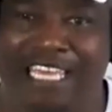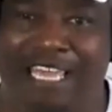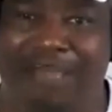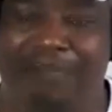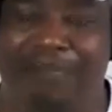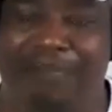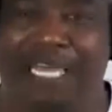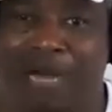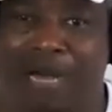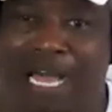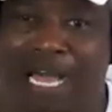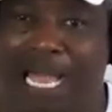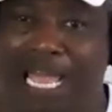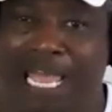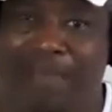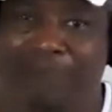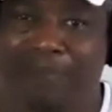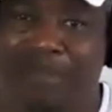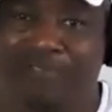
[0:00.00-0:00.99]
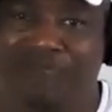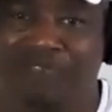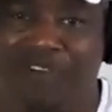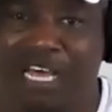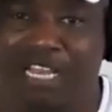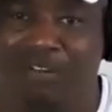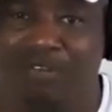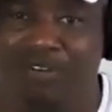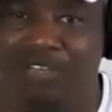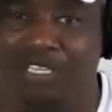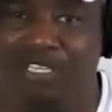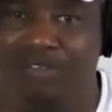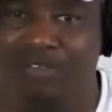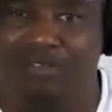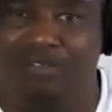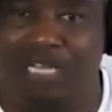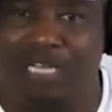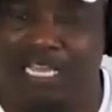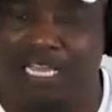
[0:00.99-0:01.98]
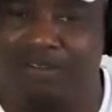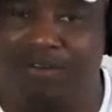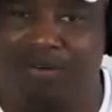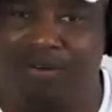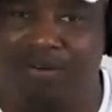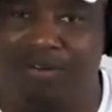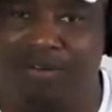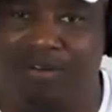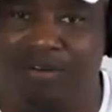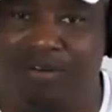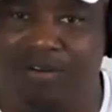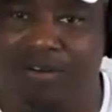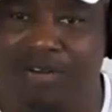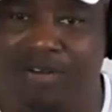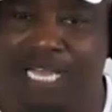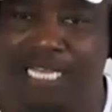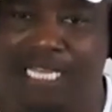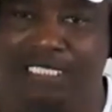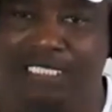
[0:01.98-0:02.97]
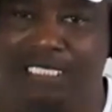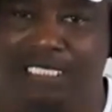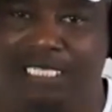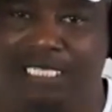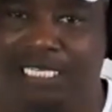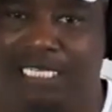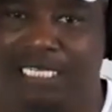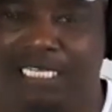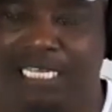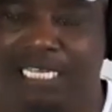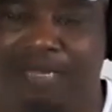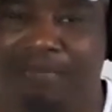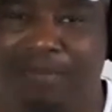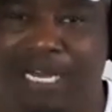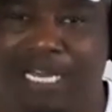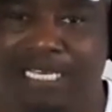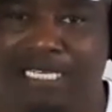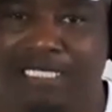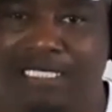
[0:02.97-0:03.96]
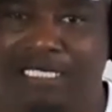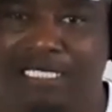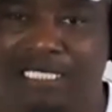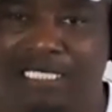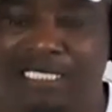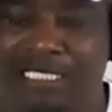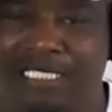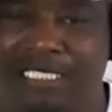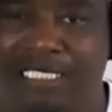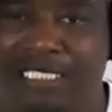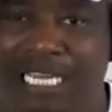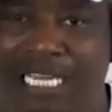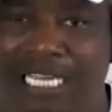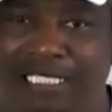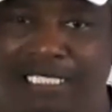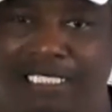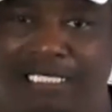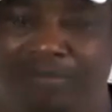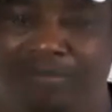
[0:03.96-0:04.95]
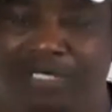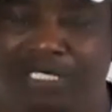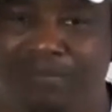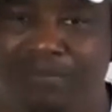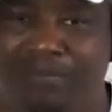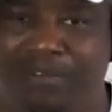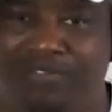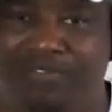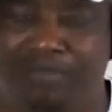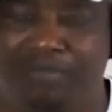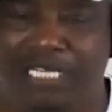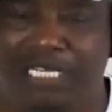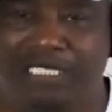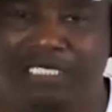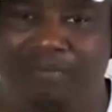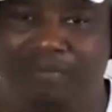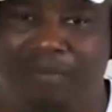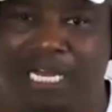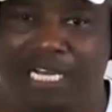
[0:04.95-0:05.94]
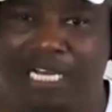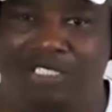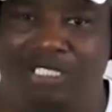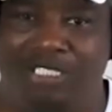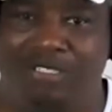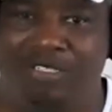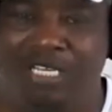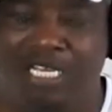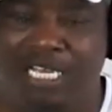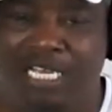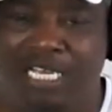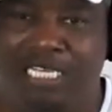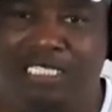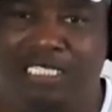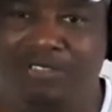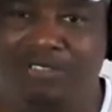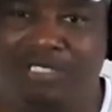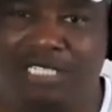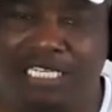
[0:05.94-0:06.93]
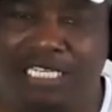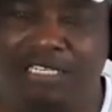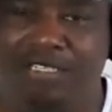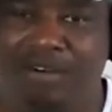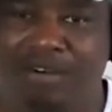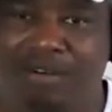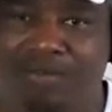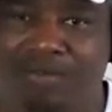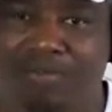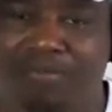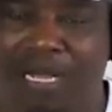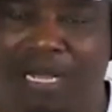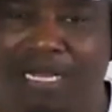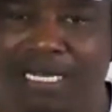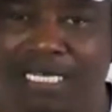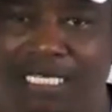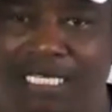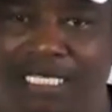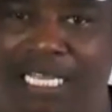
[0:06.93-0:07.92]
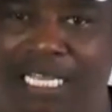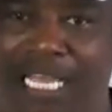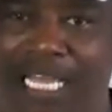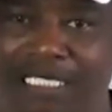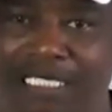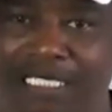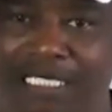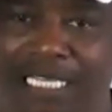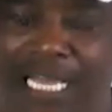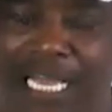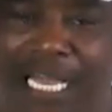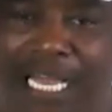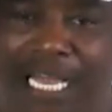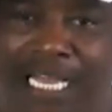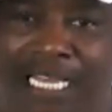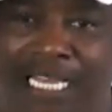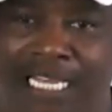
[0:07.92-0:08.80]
man. I had been following you like on IG, and then my assistant, she had sent me some information about you. She was like, we probably need to have this guy,